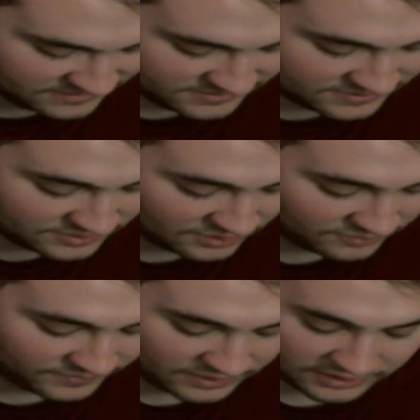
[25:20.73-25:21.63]

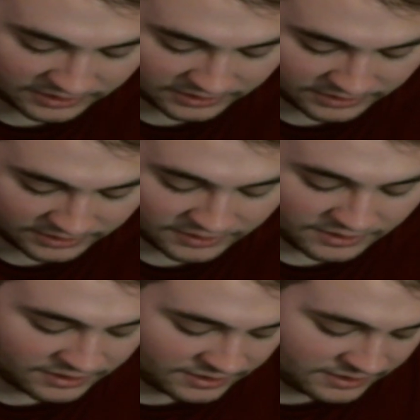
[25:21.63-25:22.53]
so far.
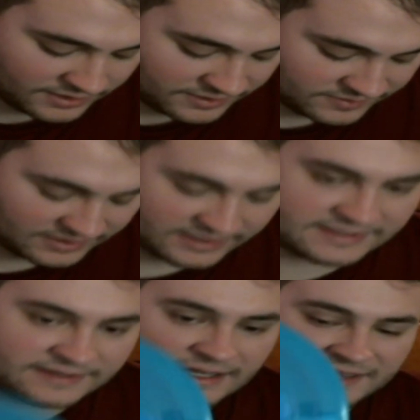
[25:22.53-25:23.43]
Like I
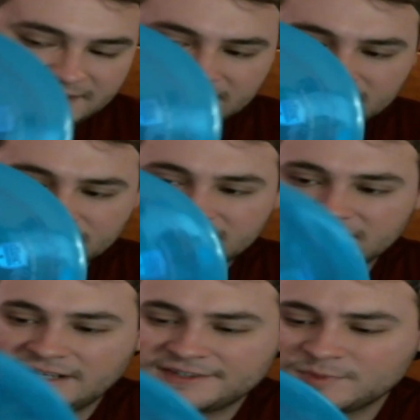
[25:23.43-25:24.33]
said, I think this one's a
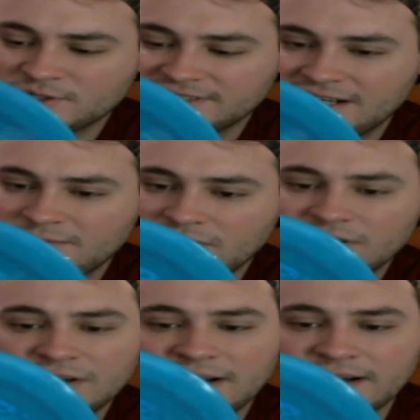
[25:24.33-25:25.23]
touch more stable.